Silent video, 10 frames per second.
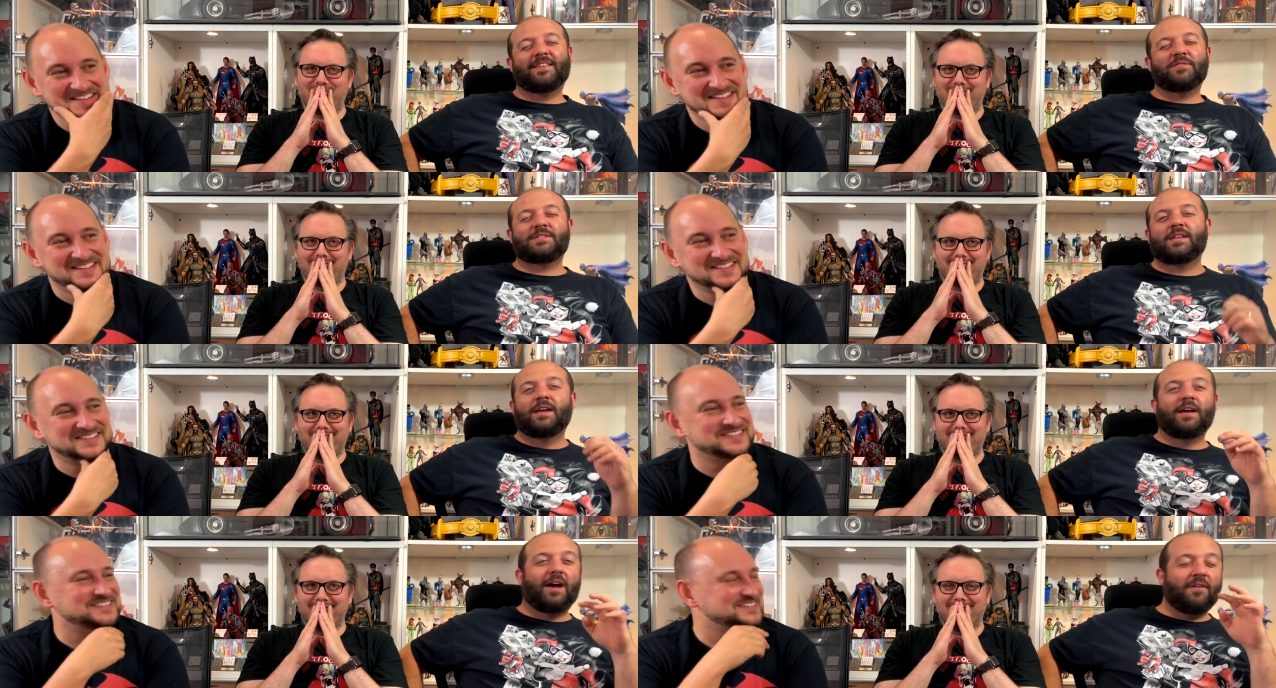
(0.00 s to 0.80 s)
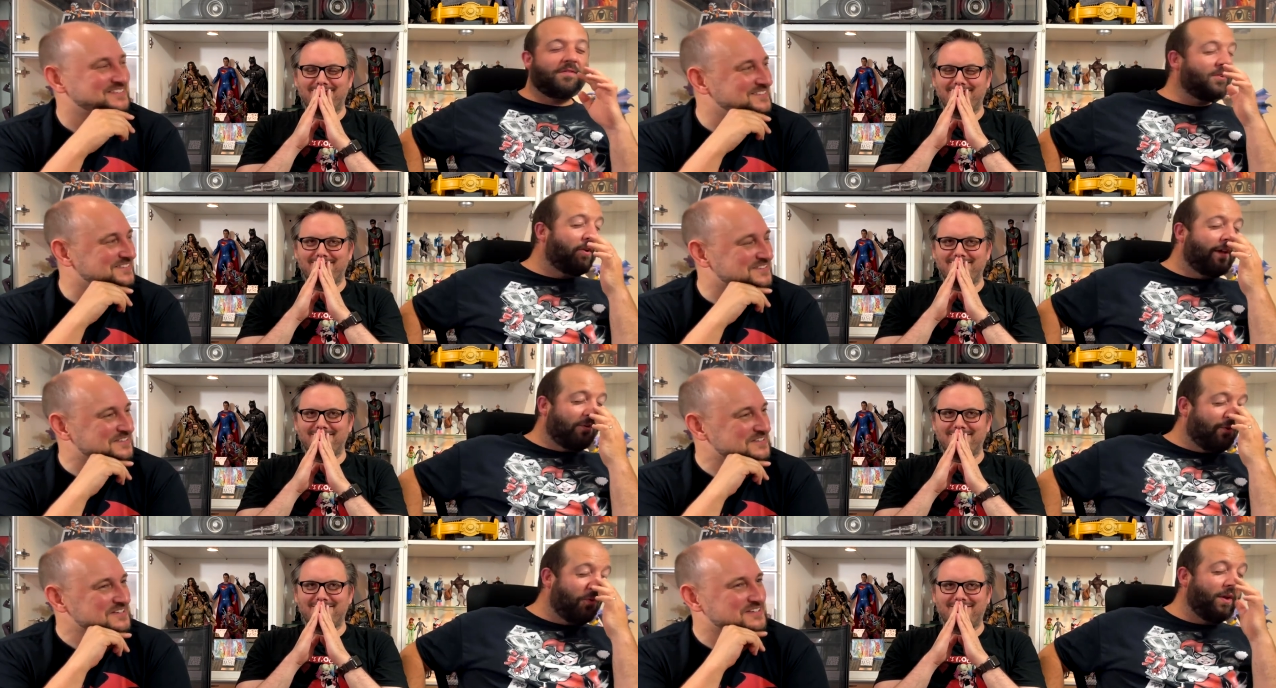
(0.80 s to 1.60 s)
Speaker 1: was, I've forgotten how
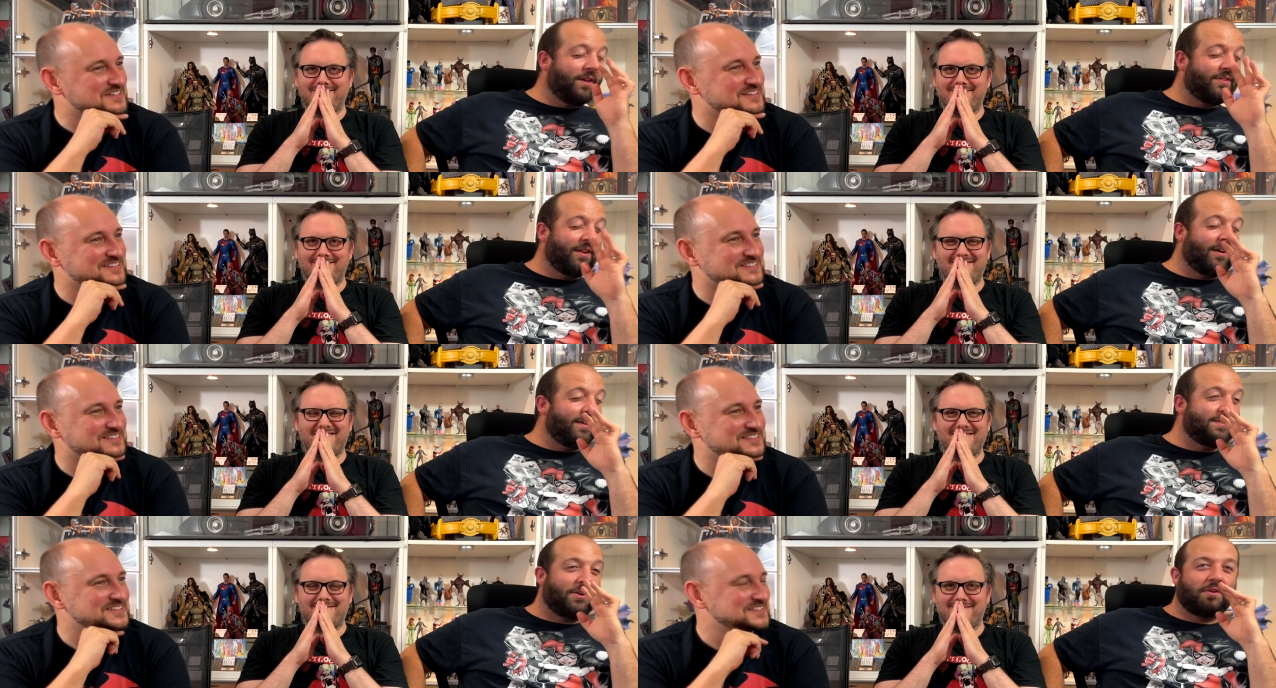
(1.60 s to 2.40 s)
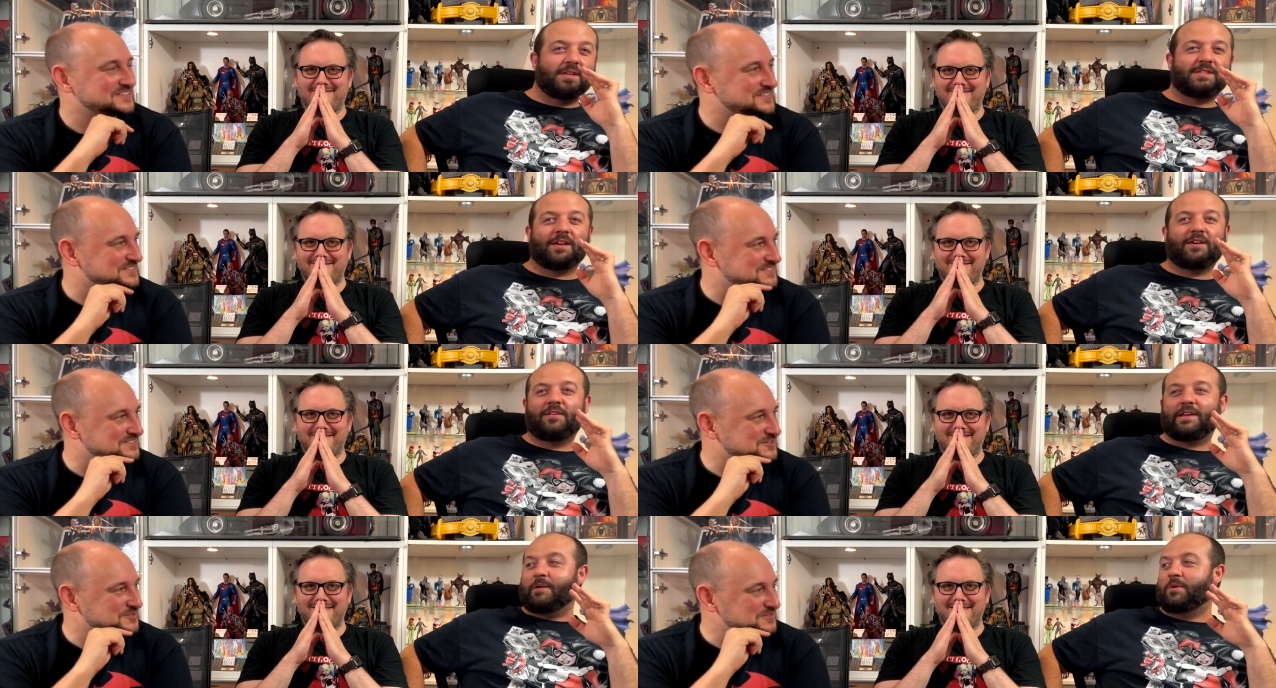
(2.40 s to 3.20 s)
quick the lines are in this that I
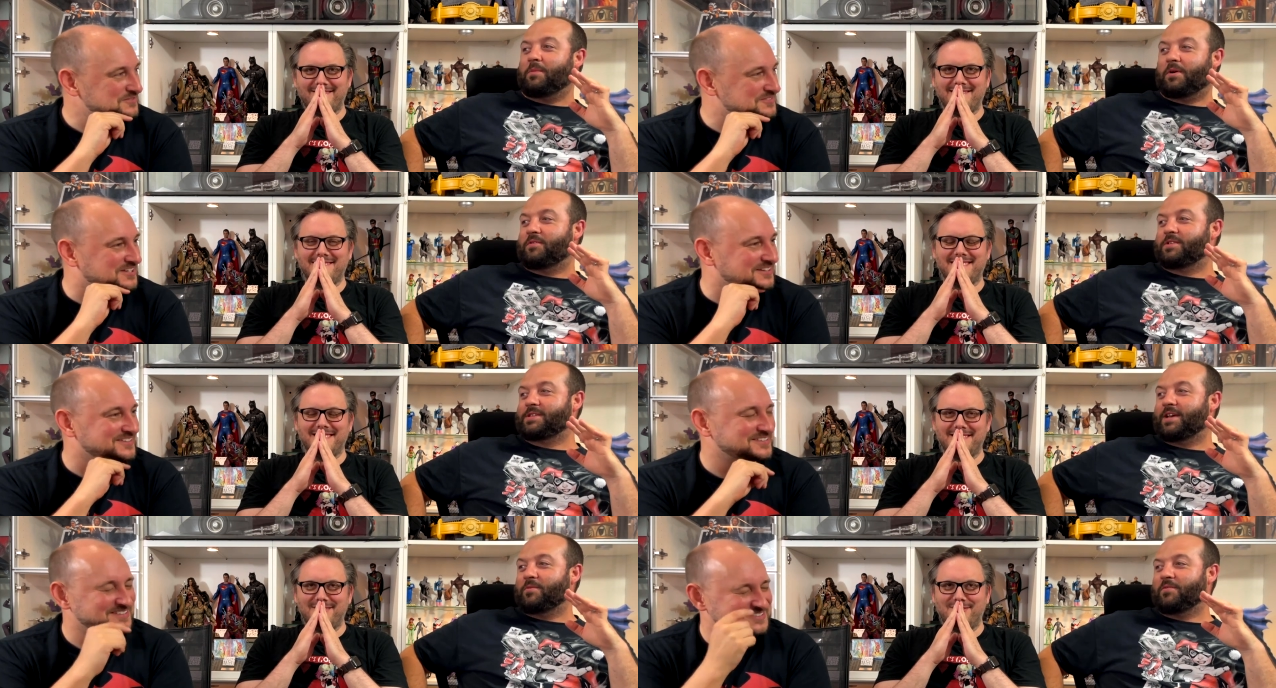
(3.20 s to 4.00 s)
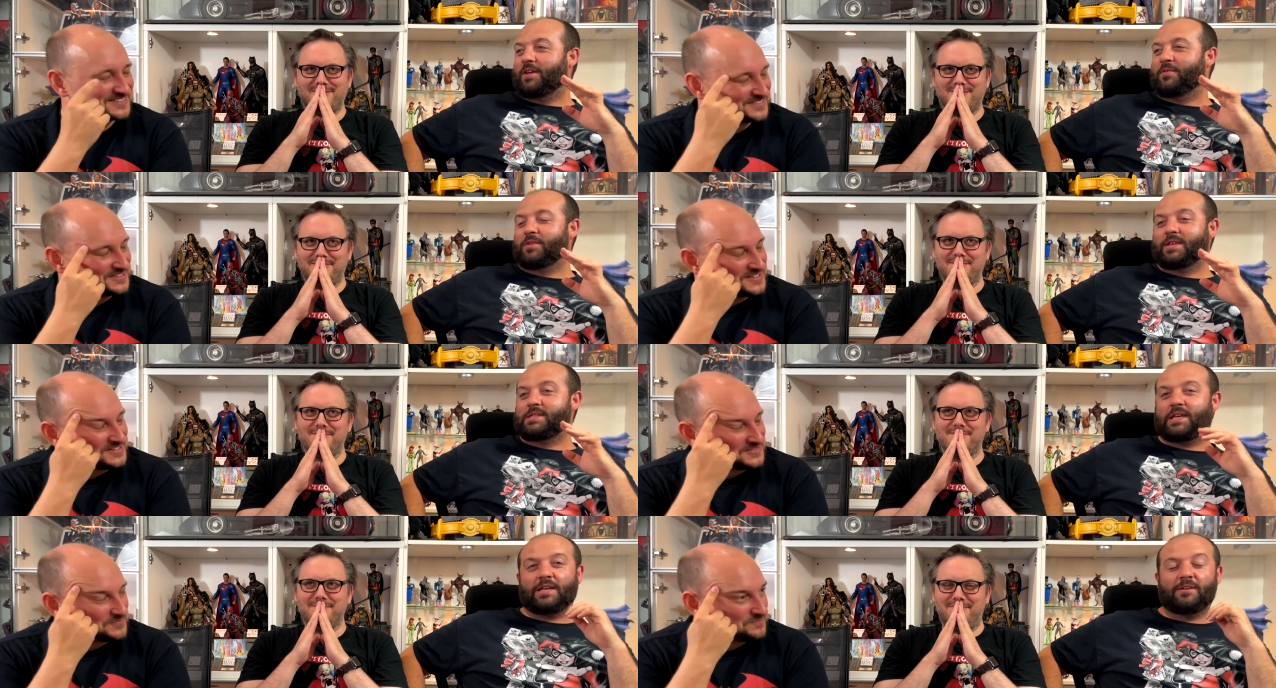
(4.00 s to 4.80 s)
can't keep up half the time with like, what they're
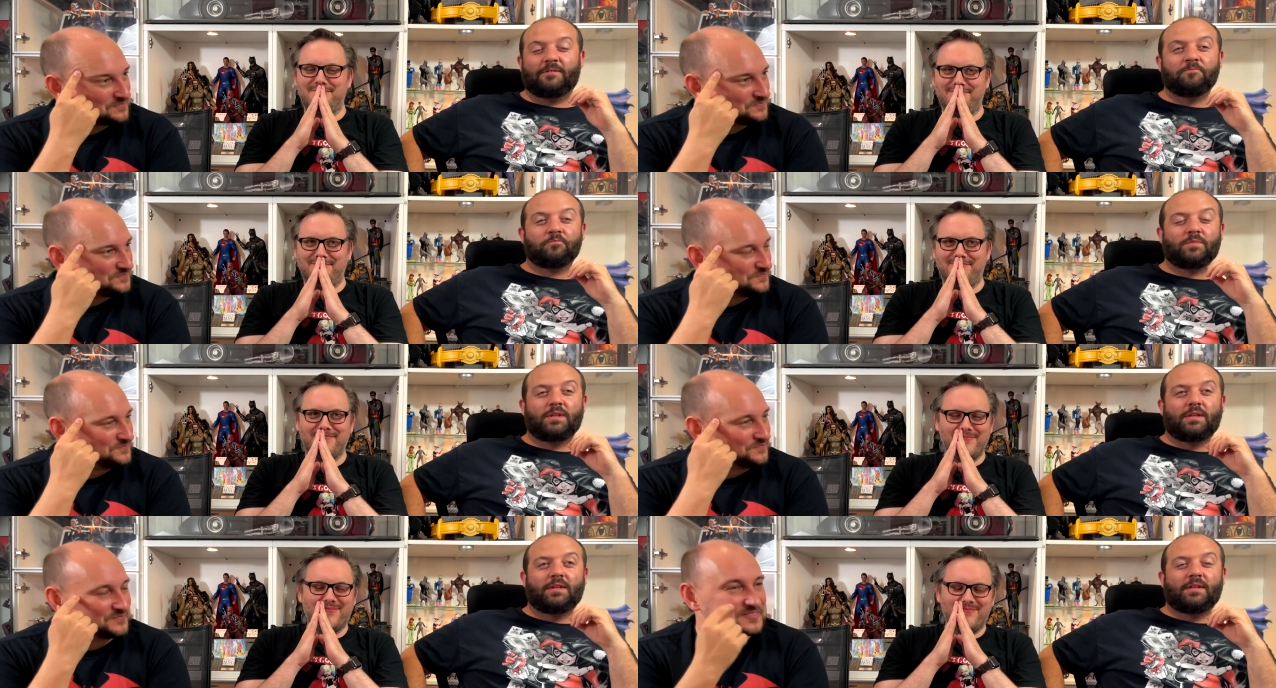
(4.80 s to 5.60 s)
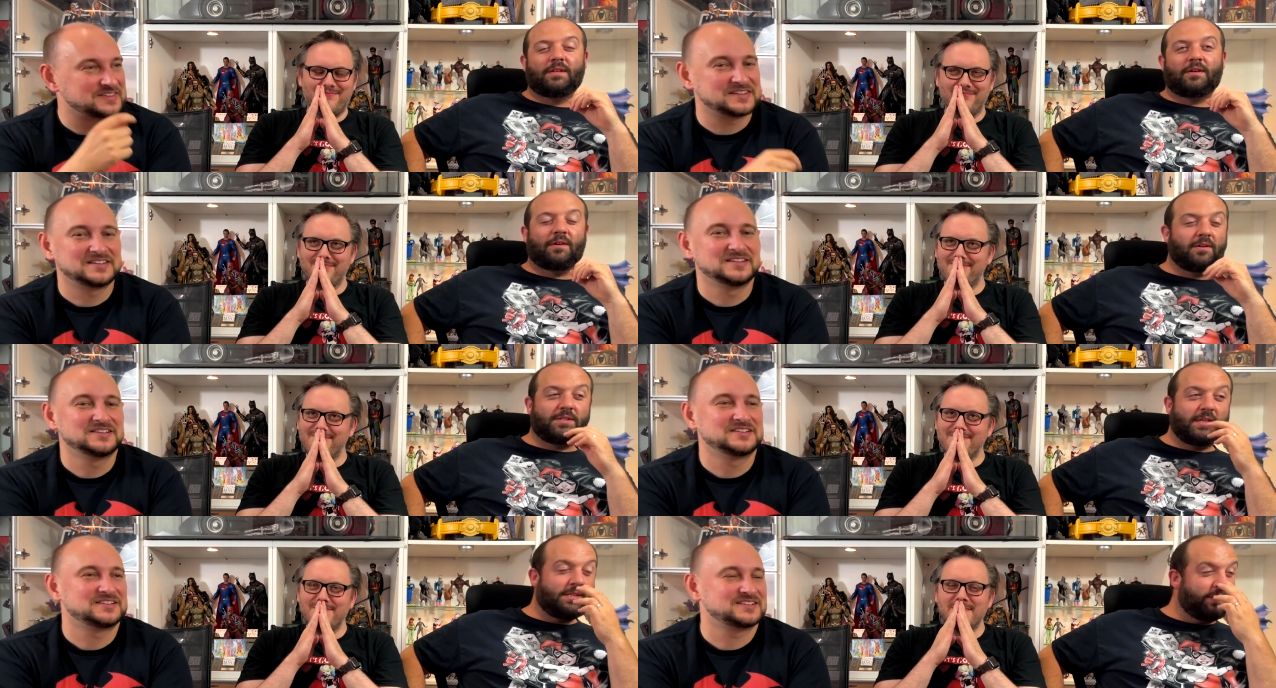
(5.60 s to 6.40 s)
saying. Oh,
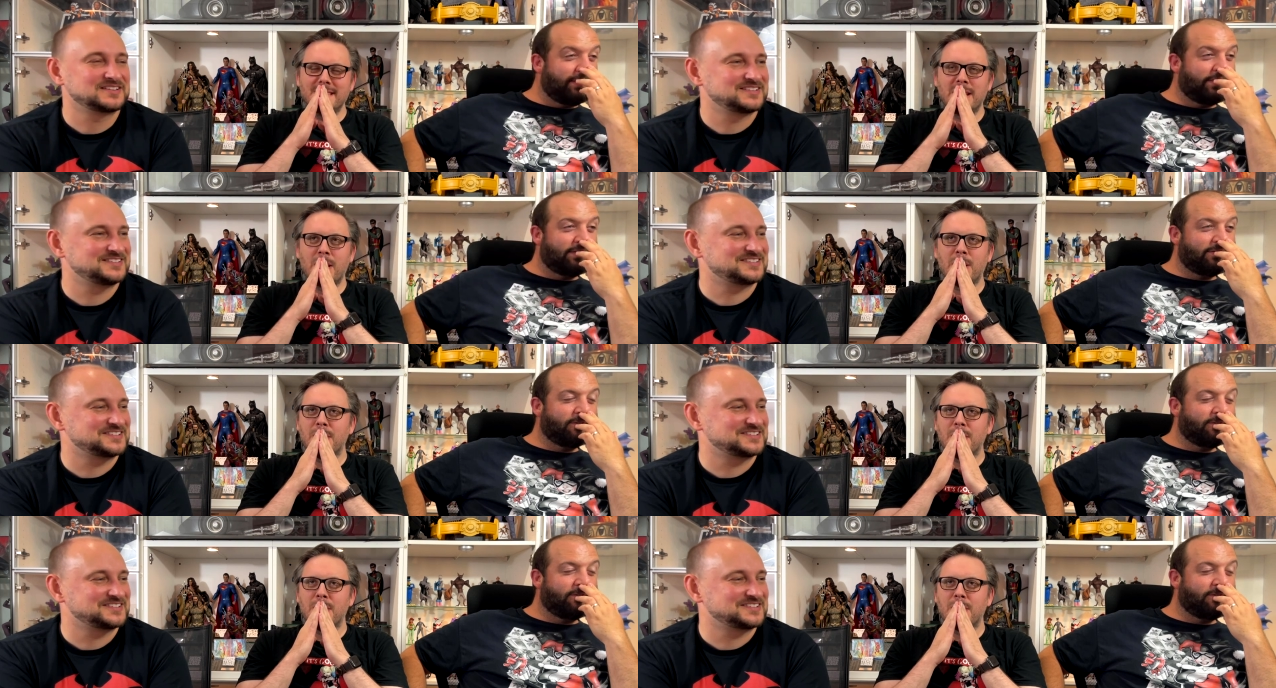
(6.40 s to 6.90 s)
Jesus.